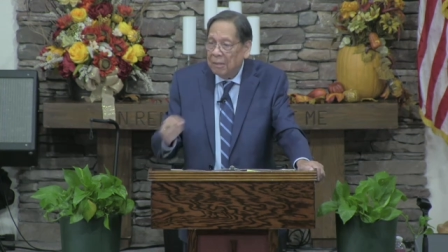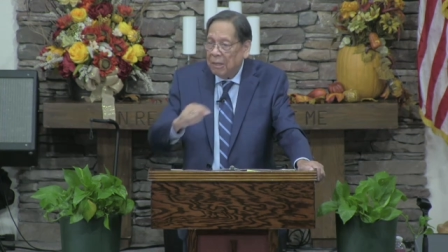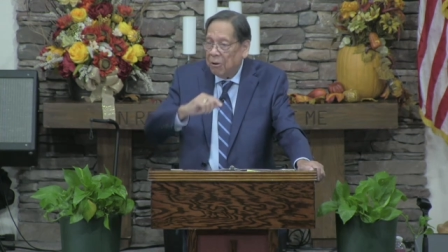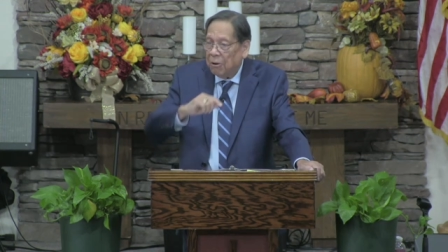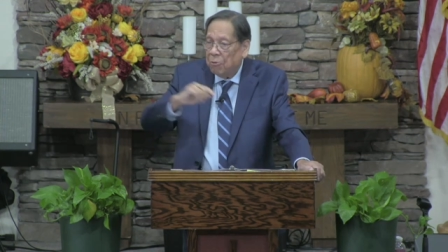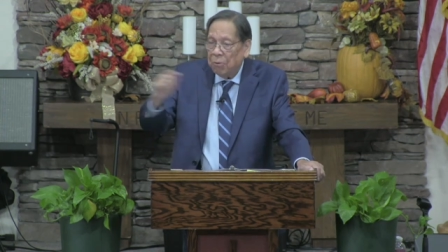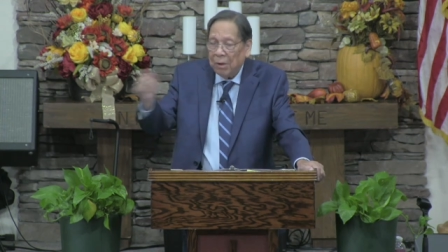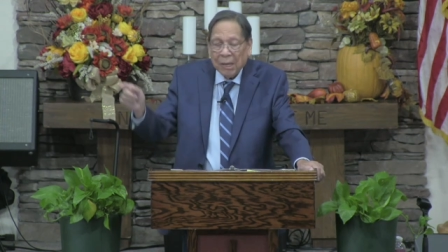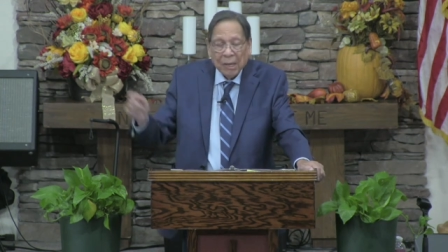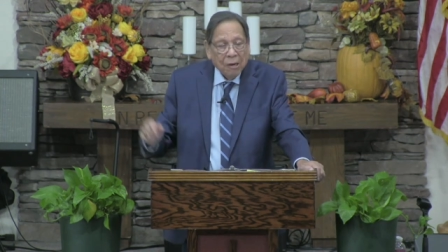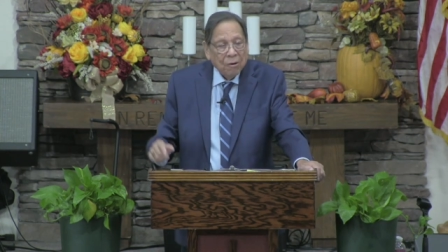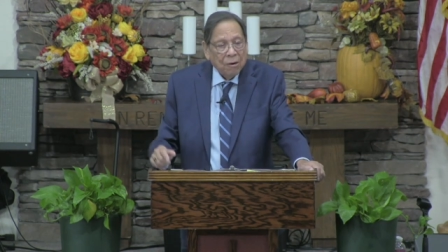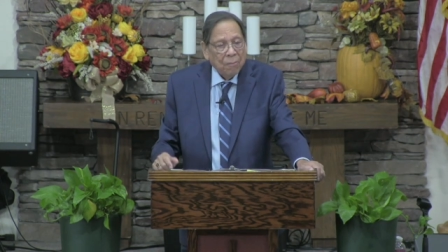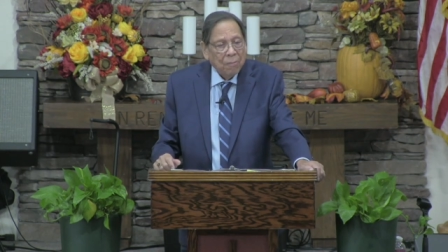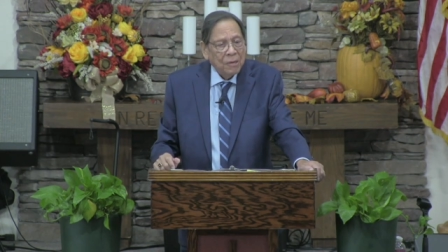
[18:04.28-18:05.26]
They don't really
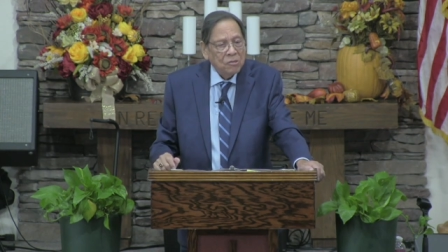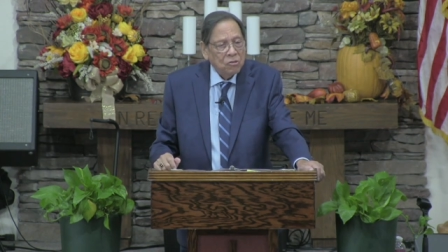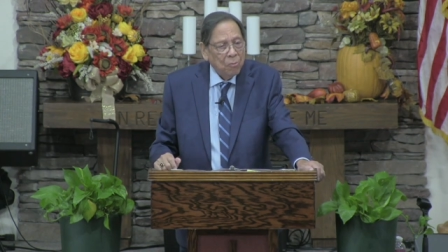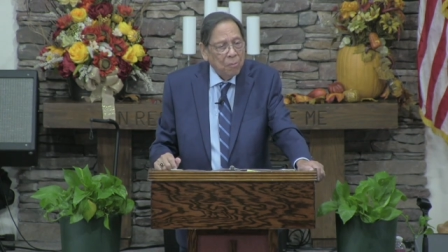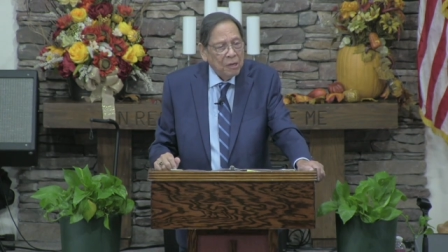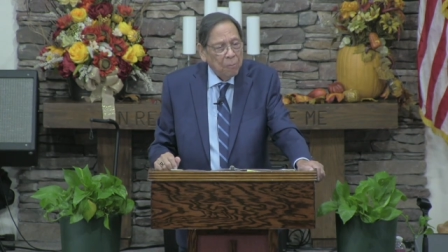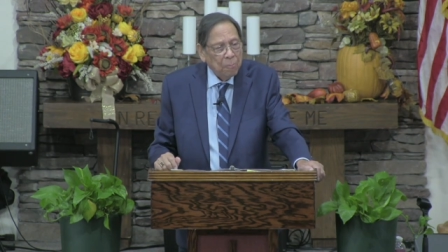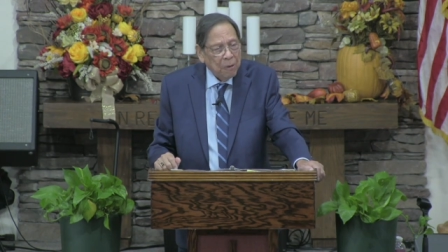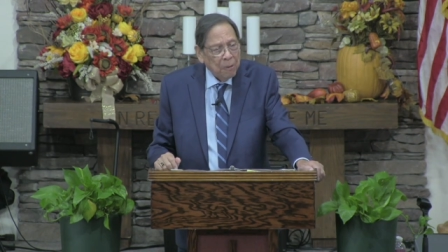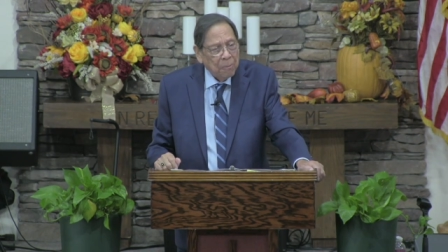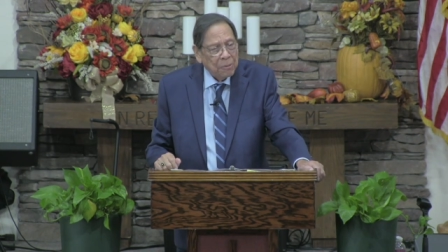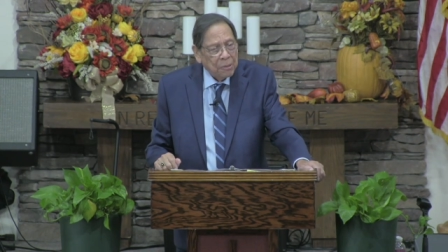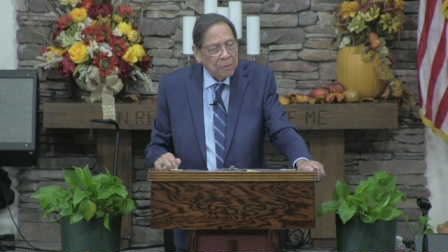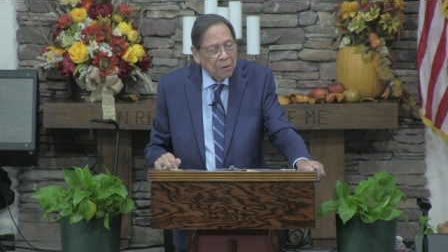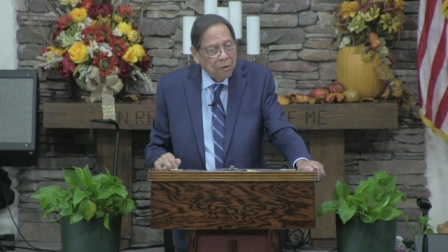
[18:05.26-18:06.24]
hear it among so many
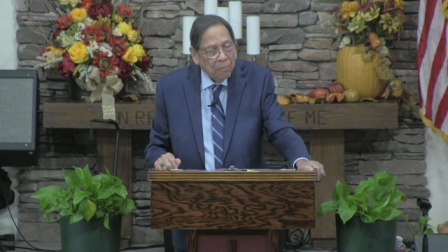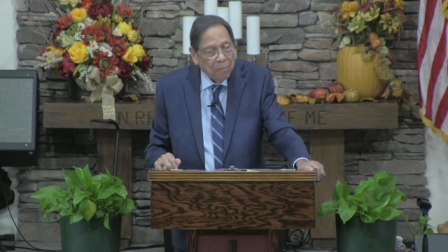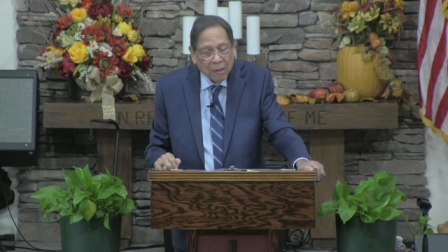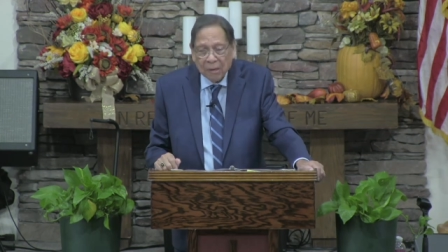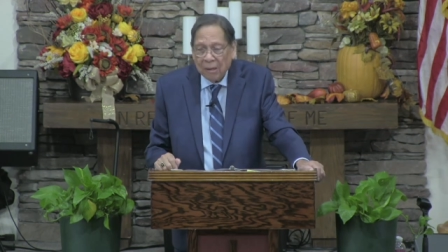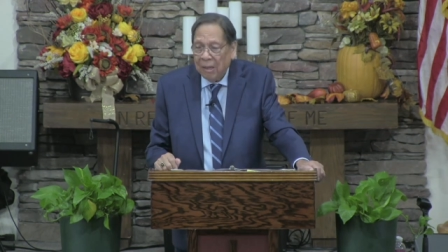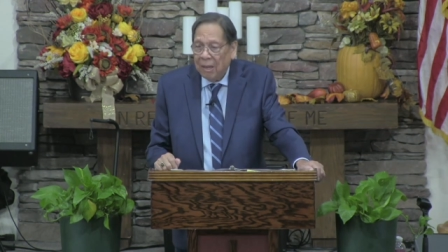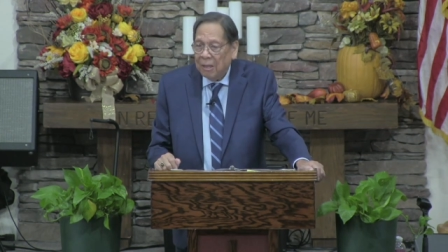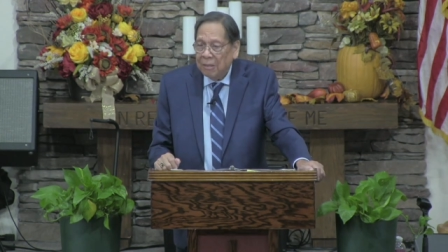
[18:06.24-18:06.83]
people that are among.